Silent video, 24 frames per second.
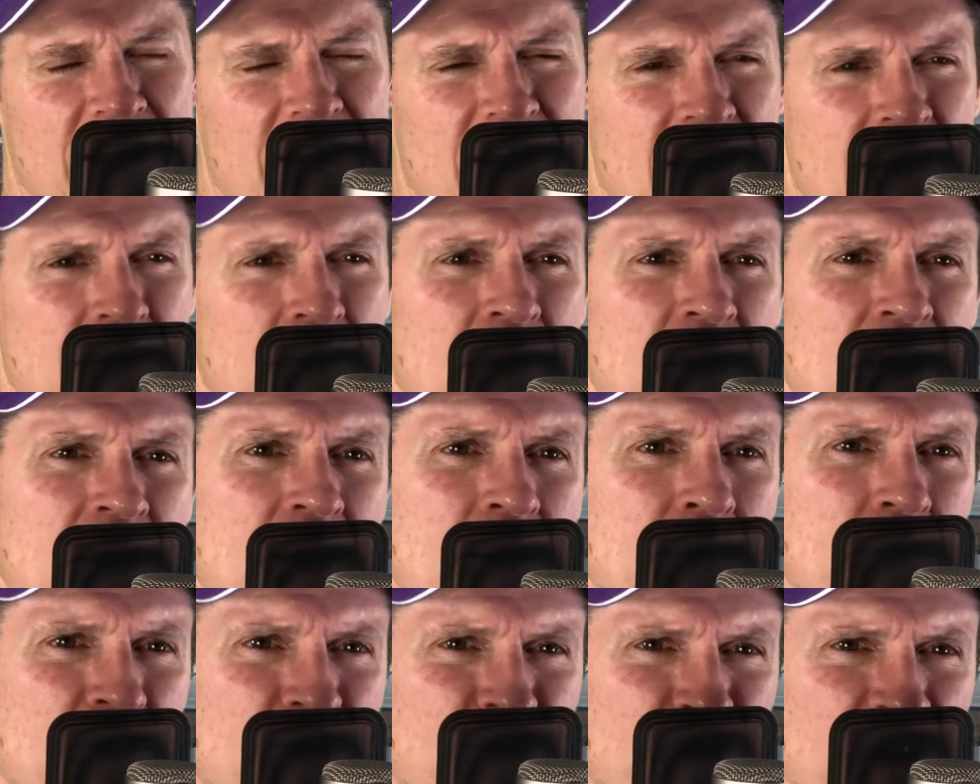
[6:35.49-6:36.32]
They're
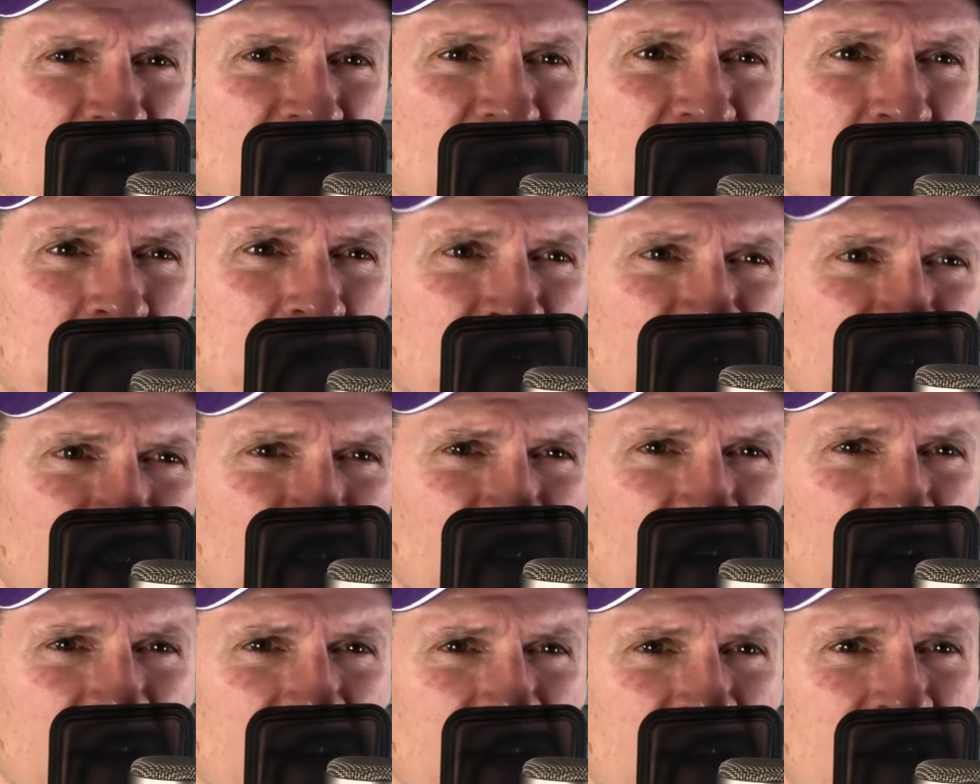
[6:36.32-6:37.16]
machines
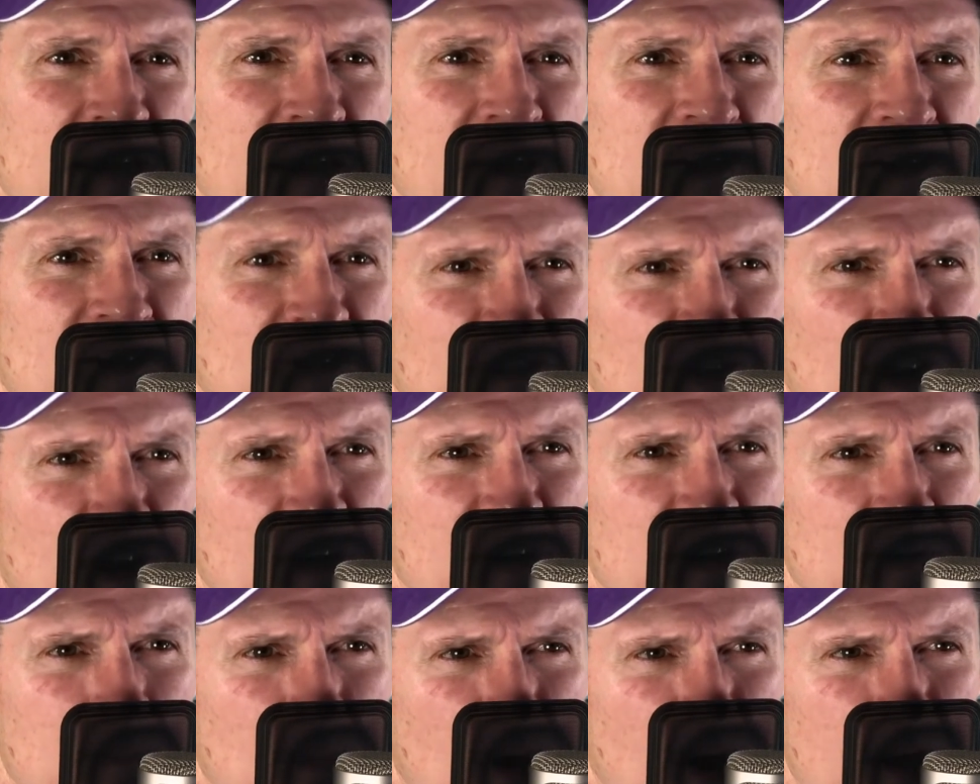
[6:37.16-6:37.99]
specifically
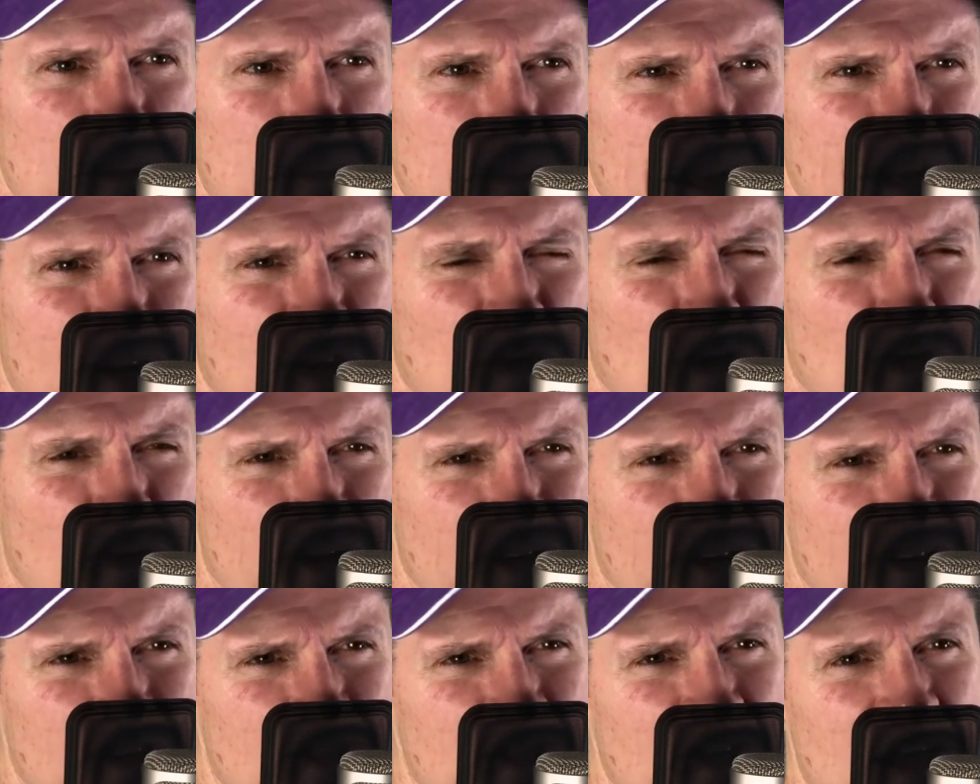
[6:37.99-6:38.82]
designed to mine
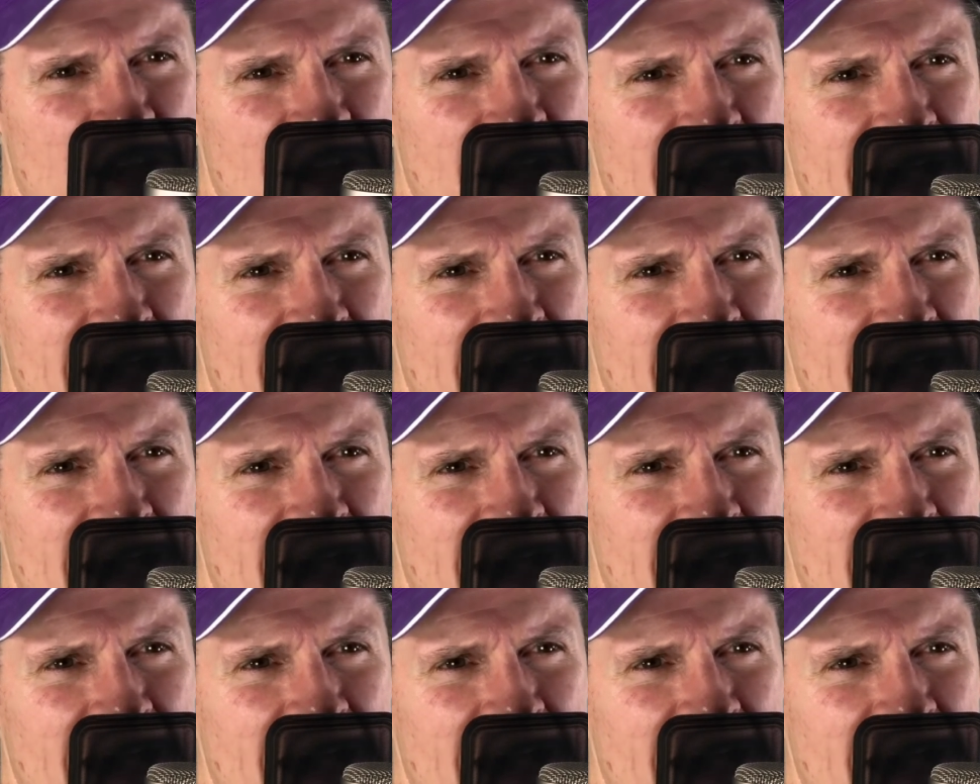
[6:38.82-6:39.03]
Bitcoins.